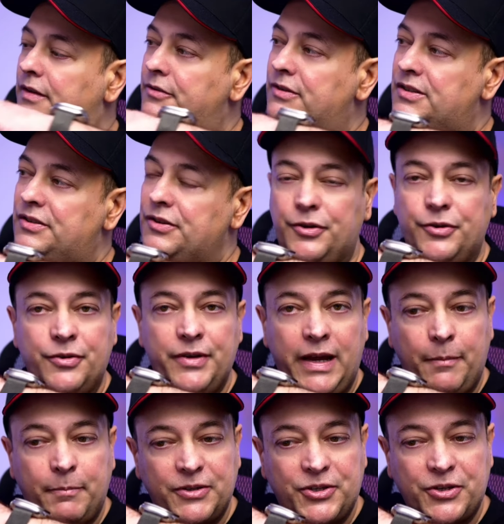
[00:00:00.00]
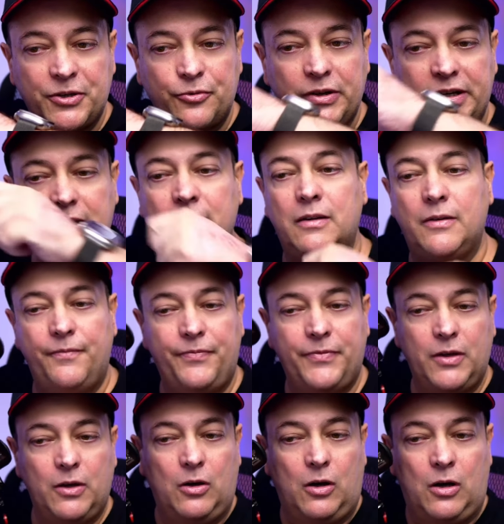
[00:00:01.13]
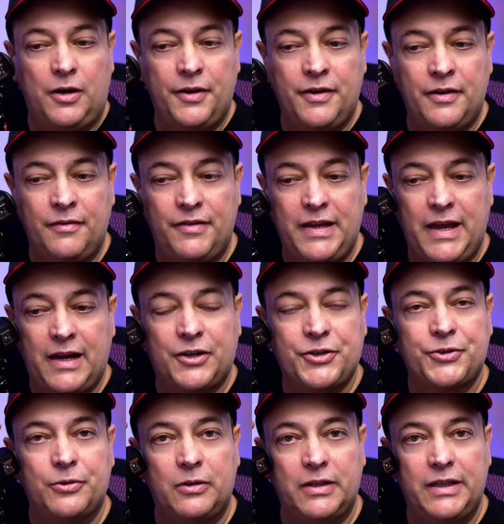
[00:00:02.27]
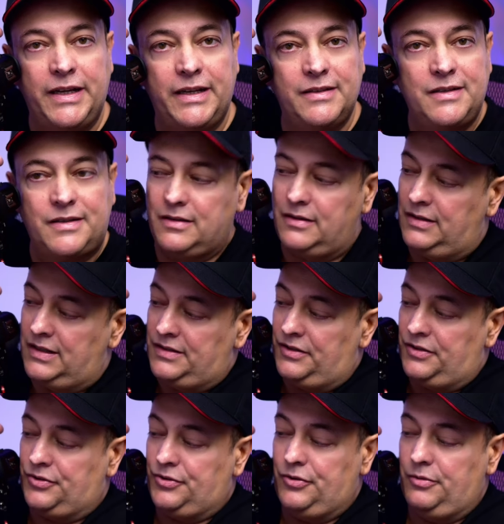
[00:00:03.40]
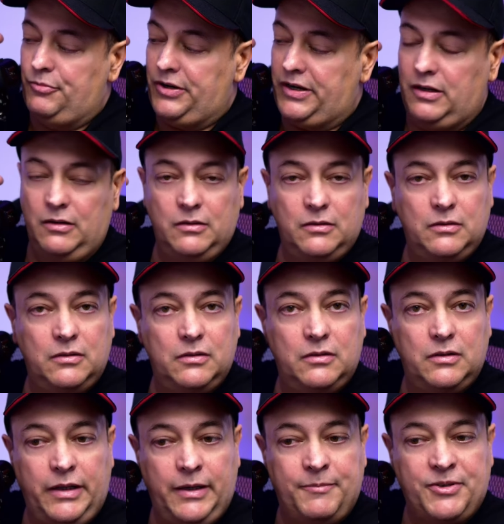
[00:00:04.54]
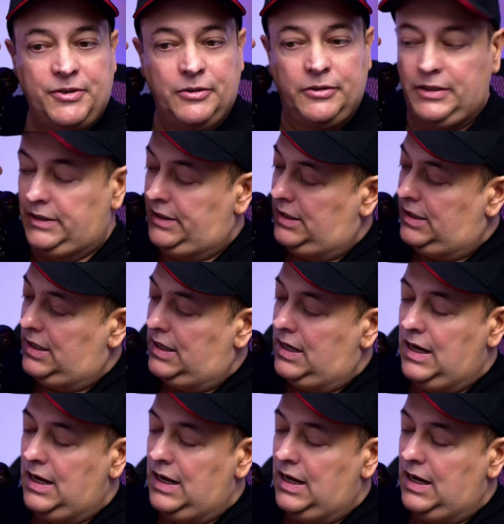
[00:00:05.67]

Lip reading: There is no aperture ring on the actual lens. There's a zoom ring, absolutely.